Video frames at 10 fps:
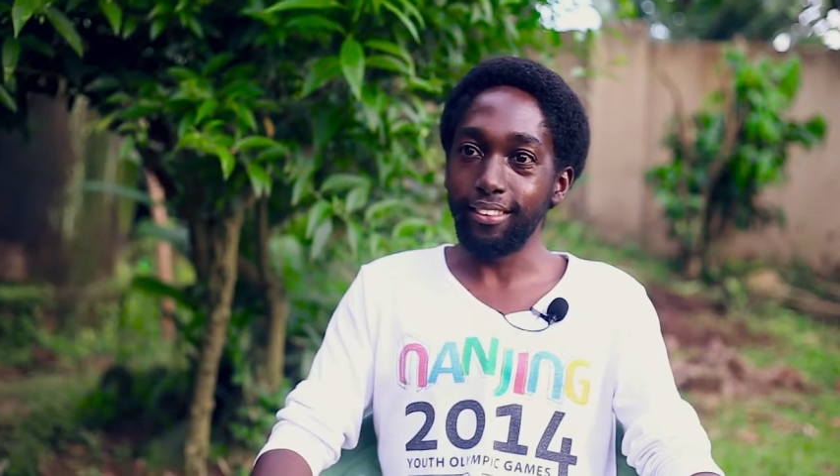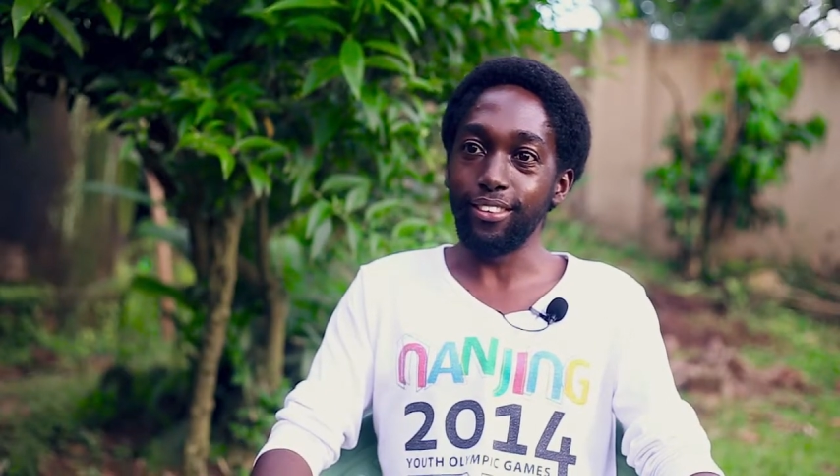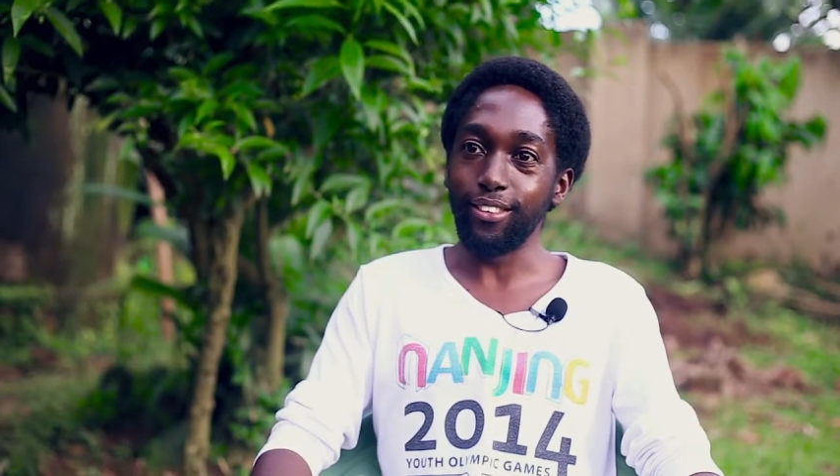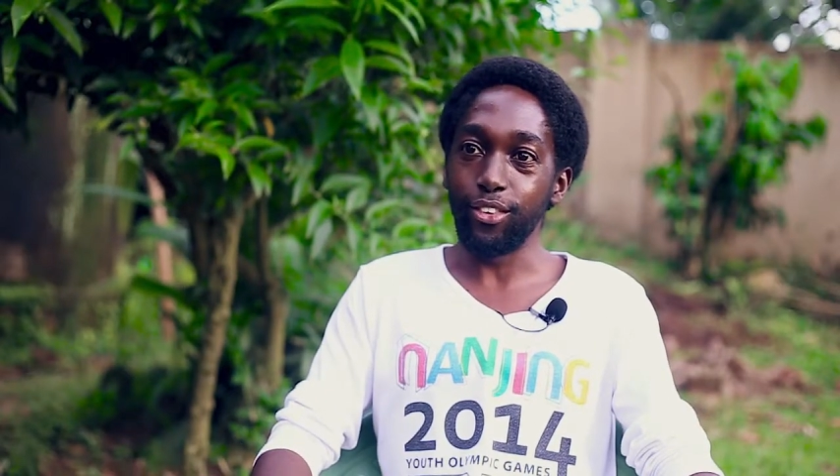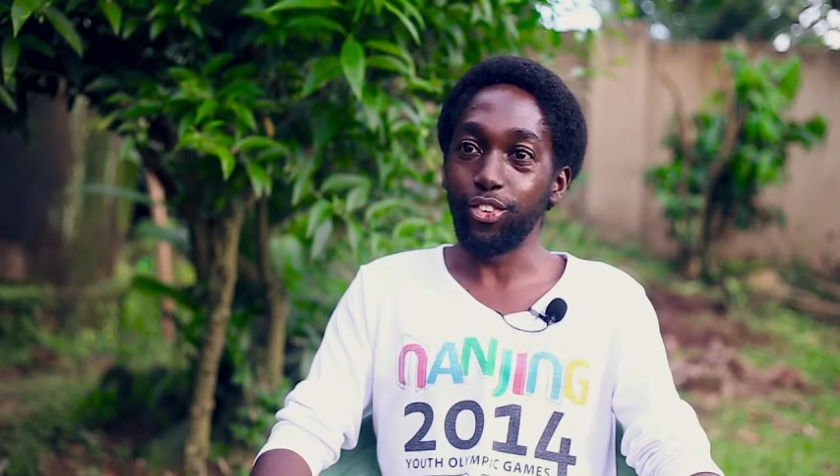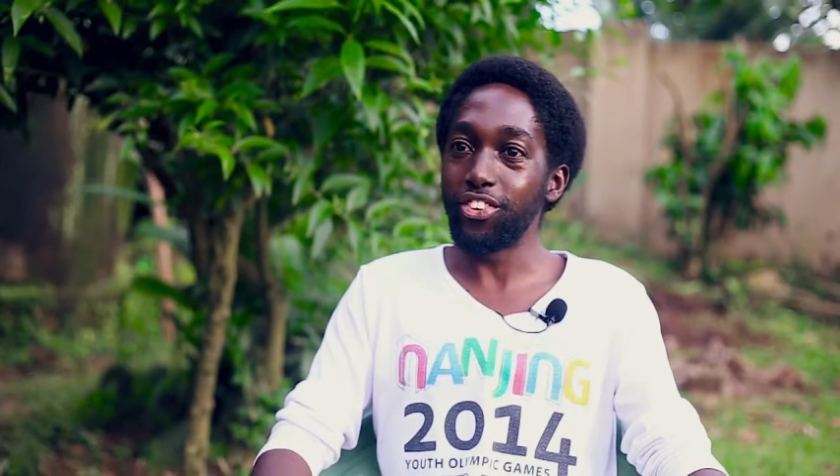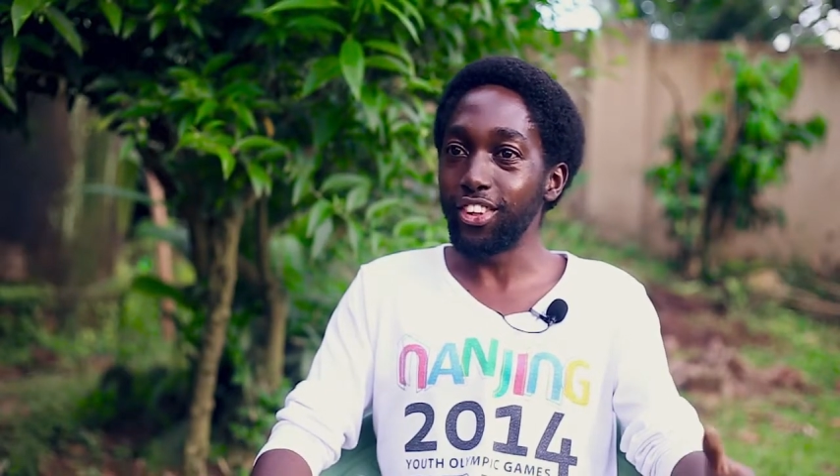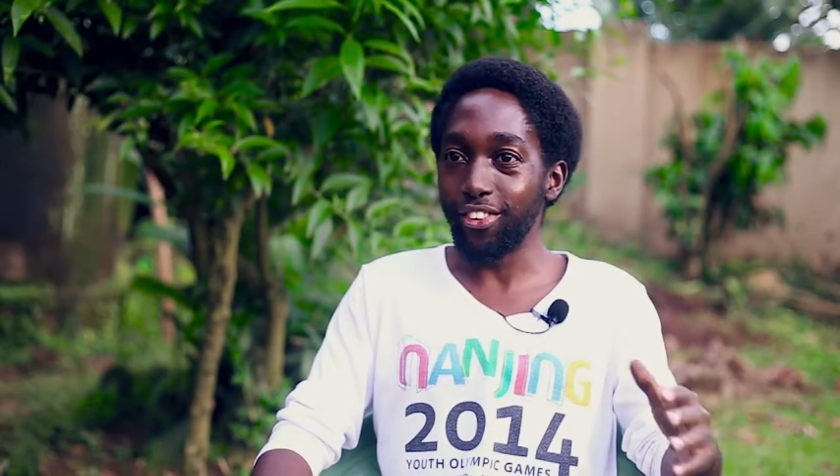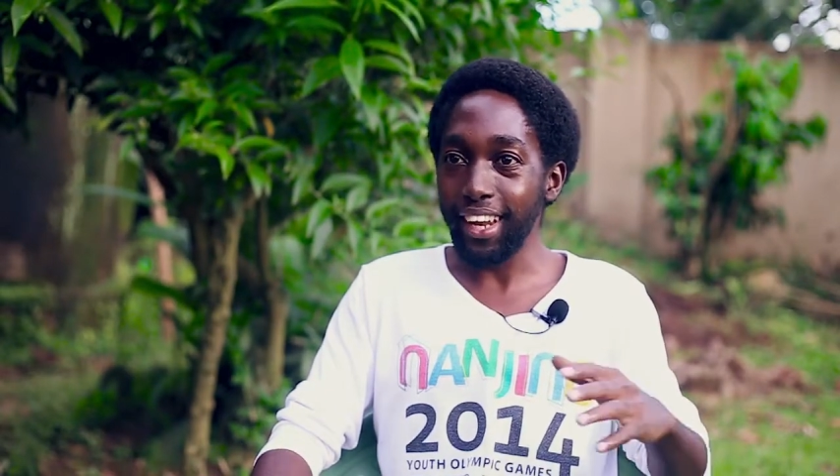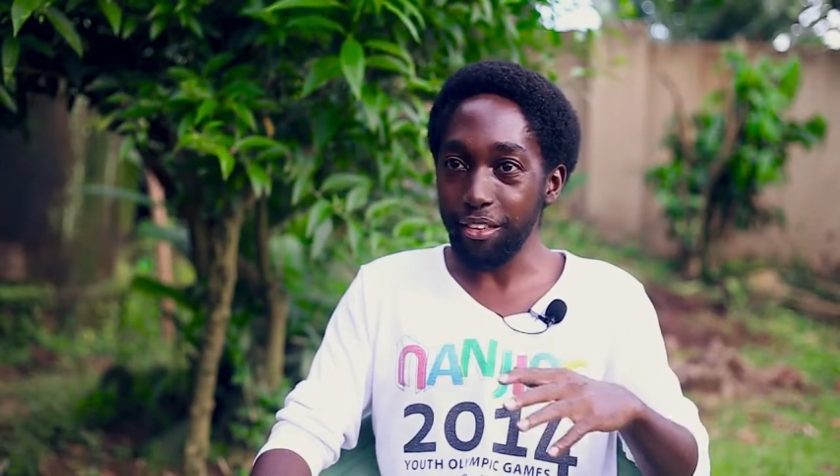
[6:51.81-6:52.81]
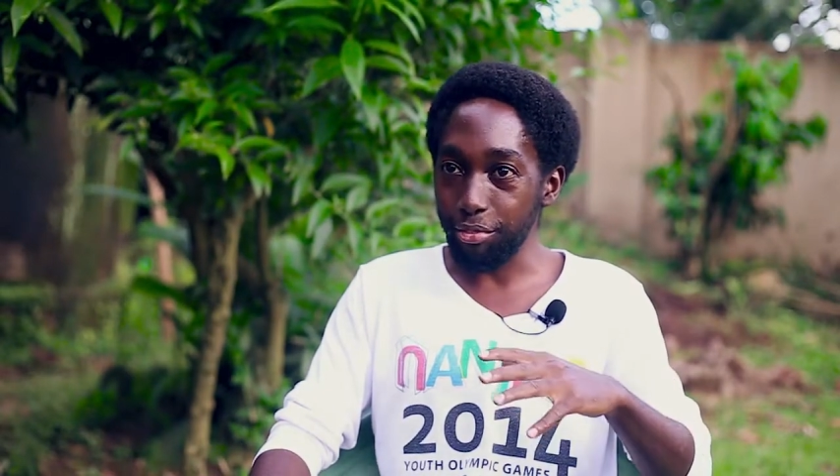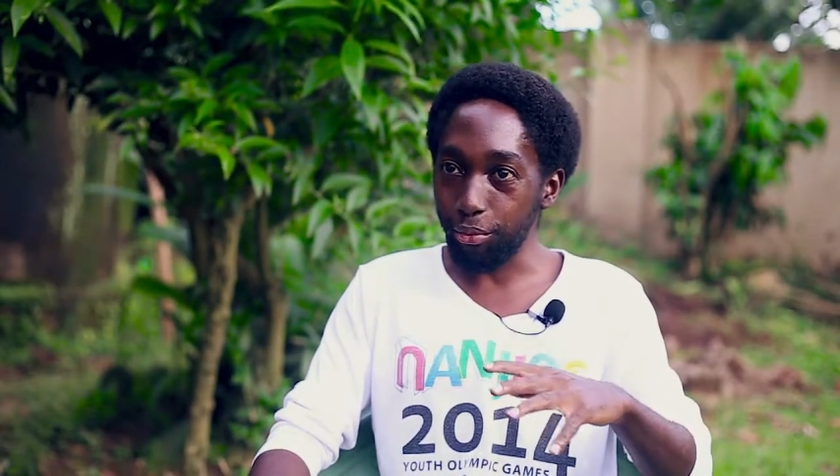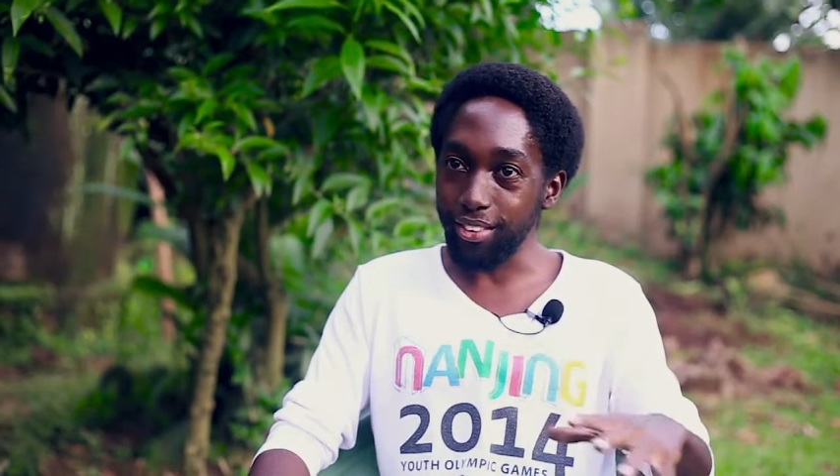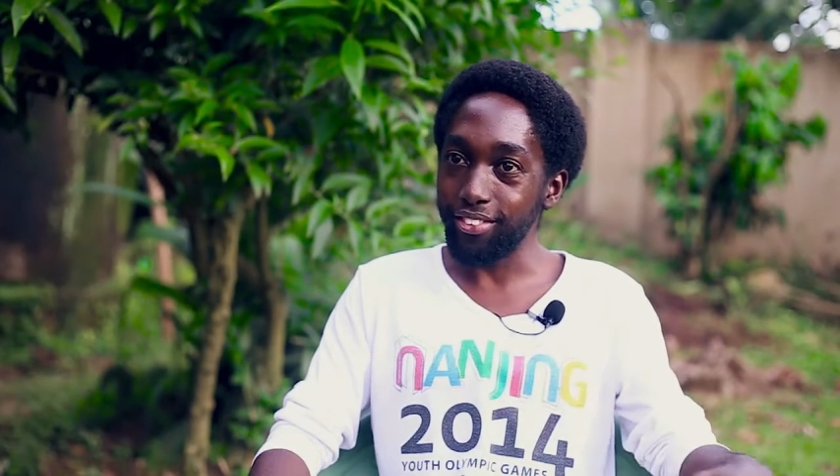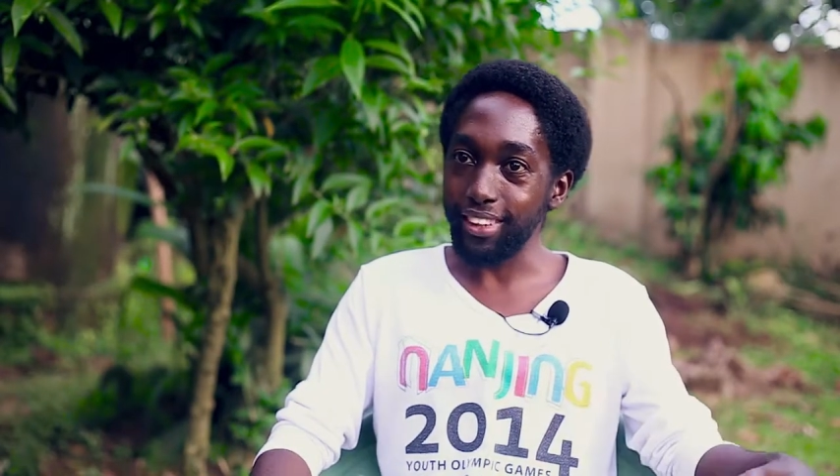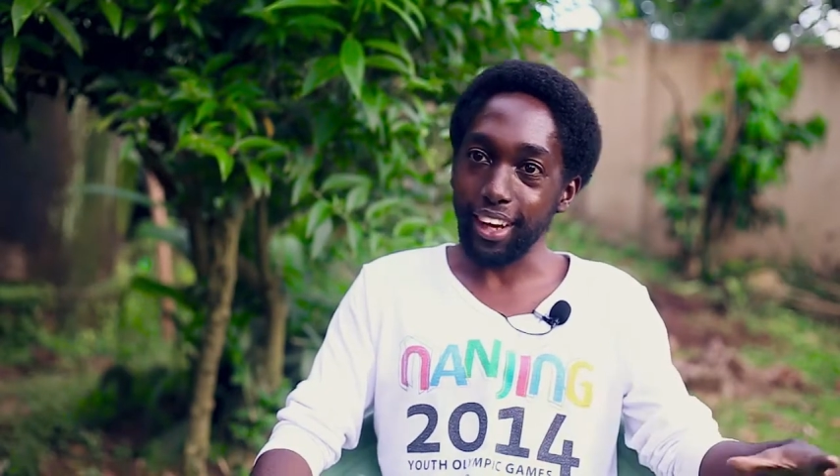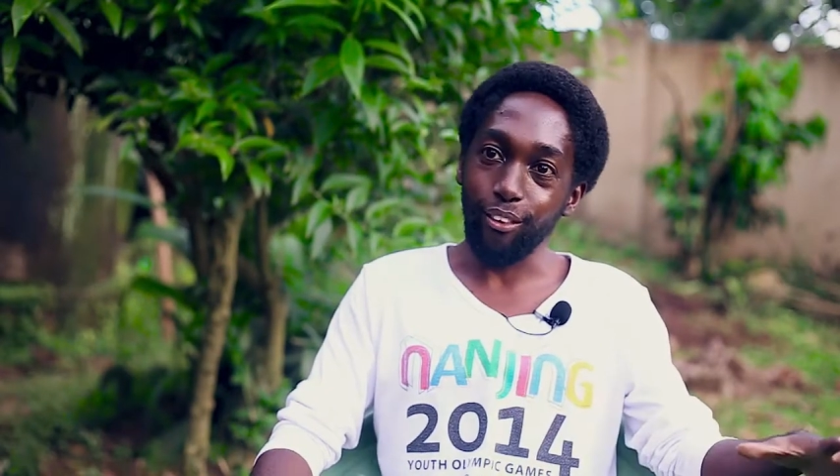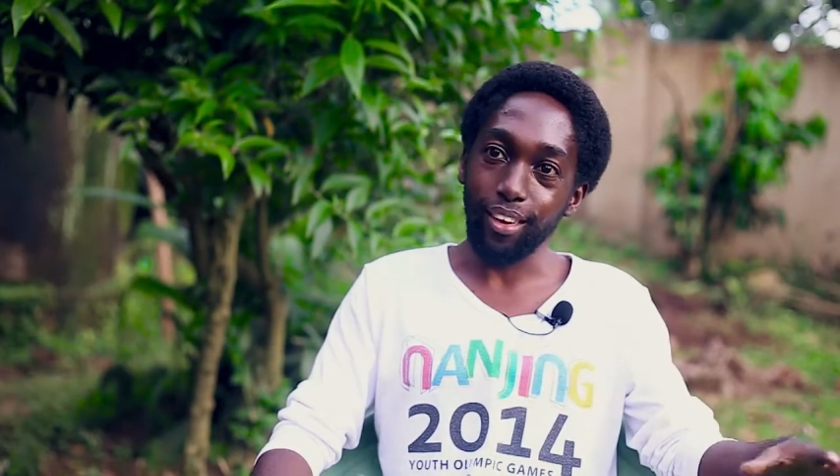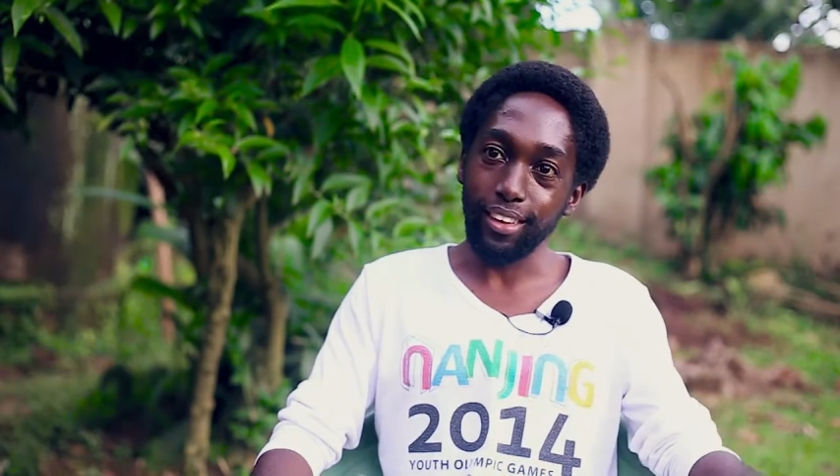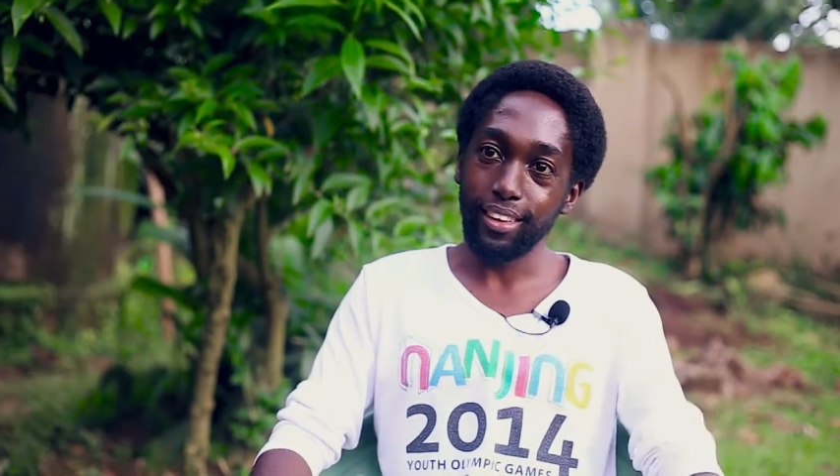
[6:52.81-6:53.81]
you're seeing your life wasting
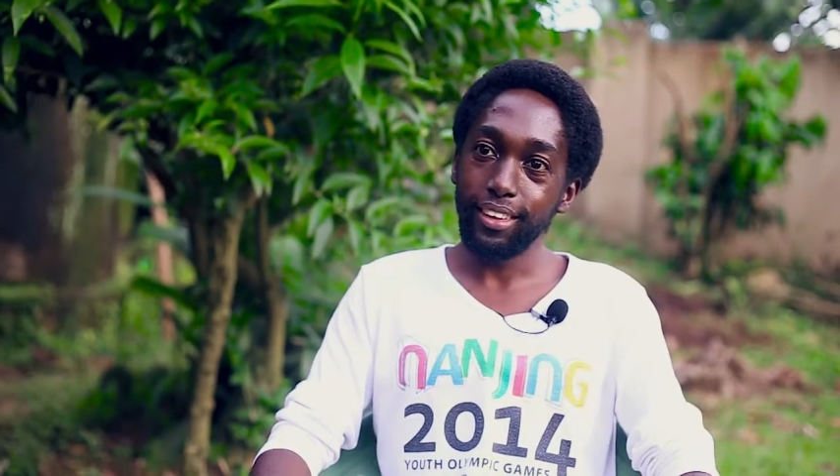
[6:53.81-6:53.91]
away.